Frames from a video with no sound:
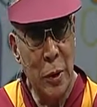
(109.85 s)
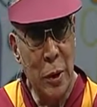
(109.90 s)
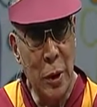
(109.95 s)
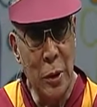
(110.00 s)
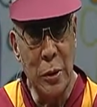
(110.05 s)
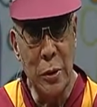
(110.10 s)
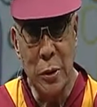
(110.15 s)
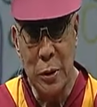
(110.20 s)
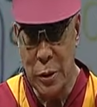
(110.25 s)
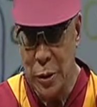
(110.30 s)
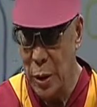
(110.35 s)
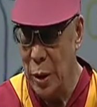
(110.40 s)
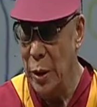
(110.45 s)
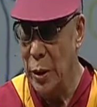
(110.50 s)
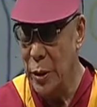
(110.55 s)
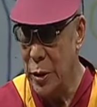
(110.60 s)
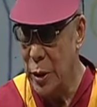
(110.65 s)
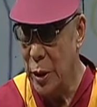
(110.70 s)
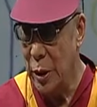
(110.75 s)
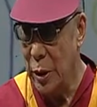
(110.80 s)
It is
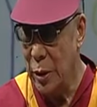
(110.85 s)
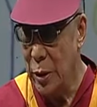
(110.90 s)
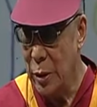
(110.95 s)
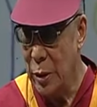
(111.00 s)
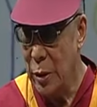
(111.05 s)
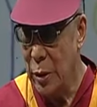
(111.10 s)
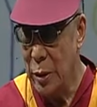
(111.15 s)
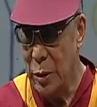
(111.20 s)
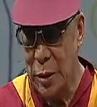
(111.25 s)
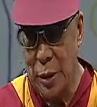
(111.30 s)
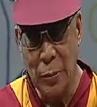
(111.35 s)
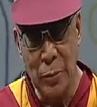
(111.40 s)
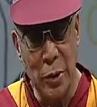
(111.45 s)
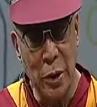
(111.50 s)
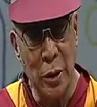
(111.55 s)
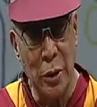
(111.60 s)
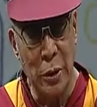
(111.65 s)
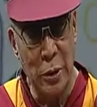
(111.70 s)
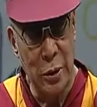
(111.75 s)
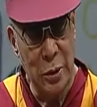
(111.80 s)
realistic,
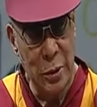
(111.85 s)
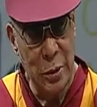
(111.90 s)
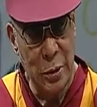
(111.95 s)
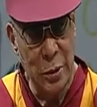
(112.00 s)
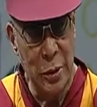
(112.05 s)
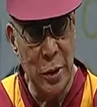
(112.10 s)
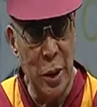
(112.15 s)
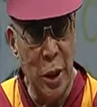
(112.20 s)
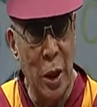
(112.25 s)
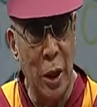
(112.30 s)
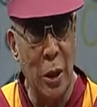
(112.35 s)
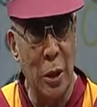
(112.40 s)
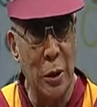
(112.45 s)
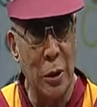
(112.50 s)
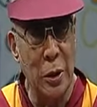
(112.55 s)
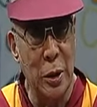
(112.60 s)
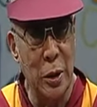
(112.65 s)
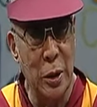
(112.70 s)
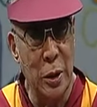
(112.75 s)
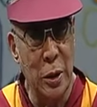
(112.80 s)
something,
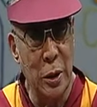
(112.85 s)
reality,